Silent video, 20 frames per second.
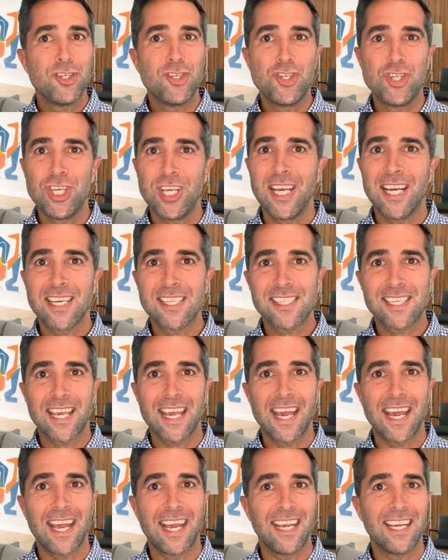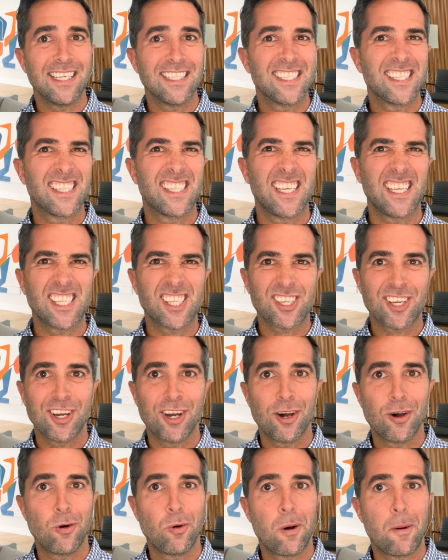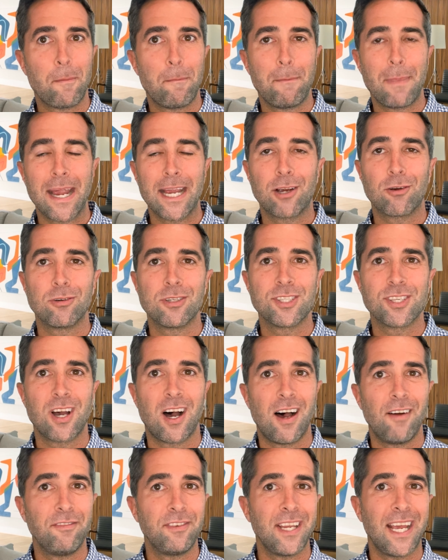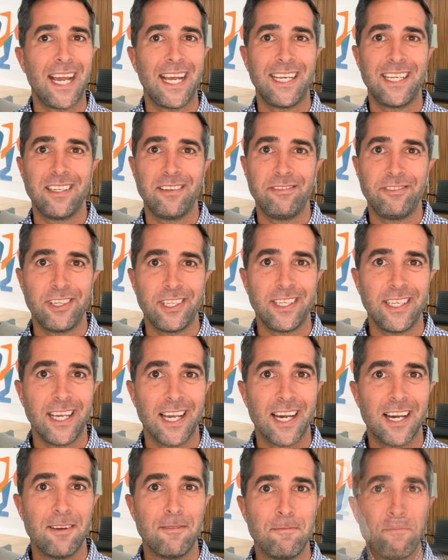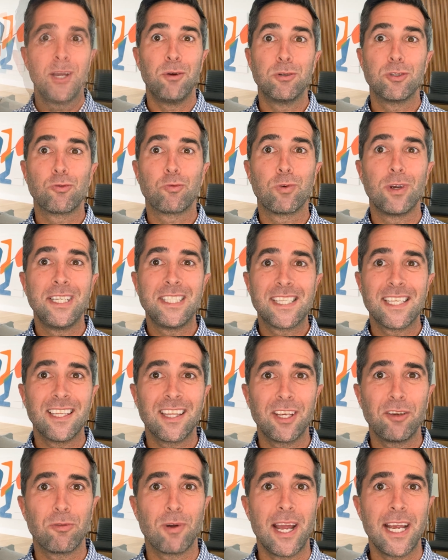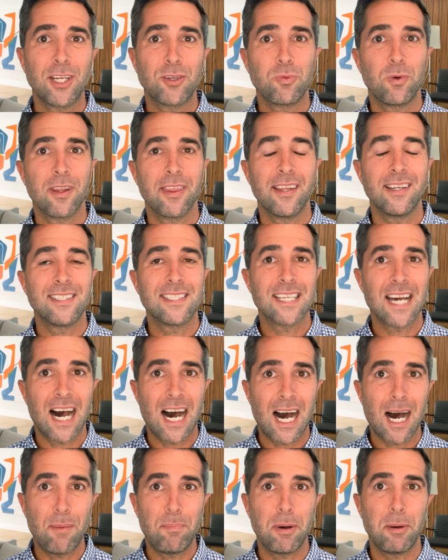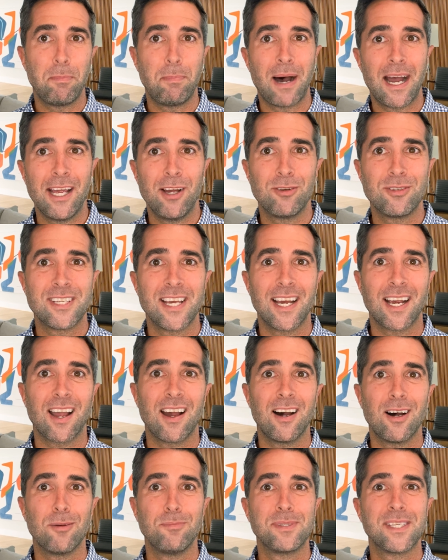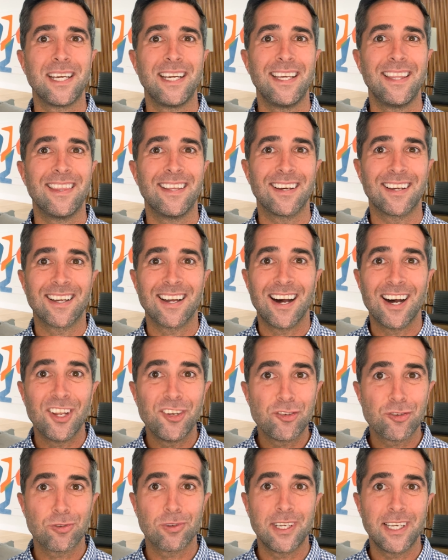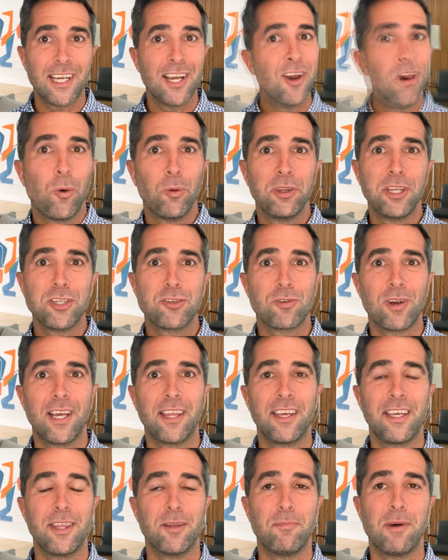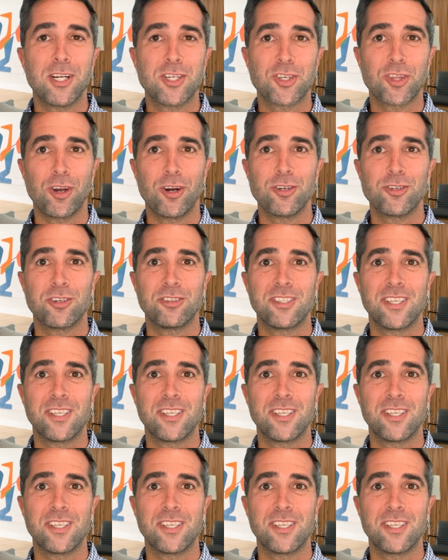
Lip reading: GSK, Cisco, Microsoft, and NVIDIA. It was recently ranked one of the top biotech hubs in the country, only trailing the much larger